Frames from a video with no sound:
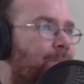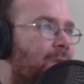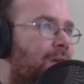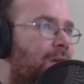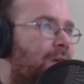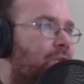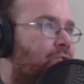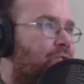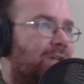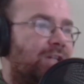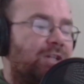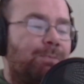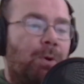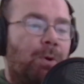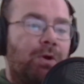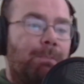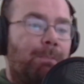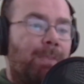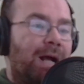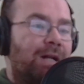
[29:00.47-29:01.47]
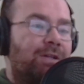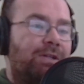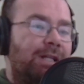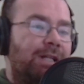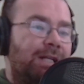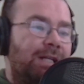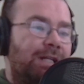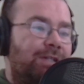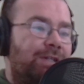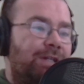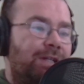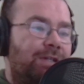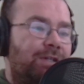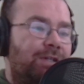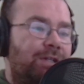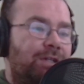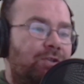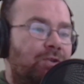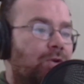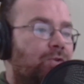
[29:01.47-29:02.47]
transported back to the late
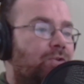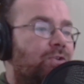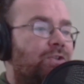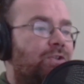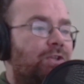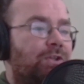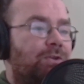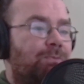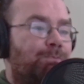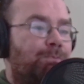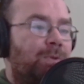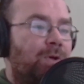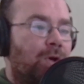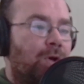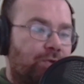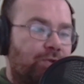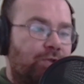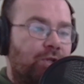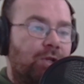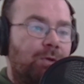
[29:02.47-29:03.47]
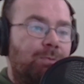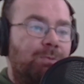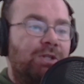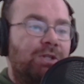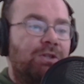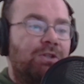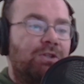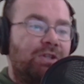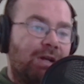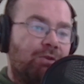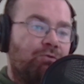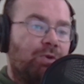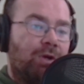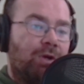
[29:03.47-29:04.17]
60s, not just the costumes and the soundtrack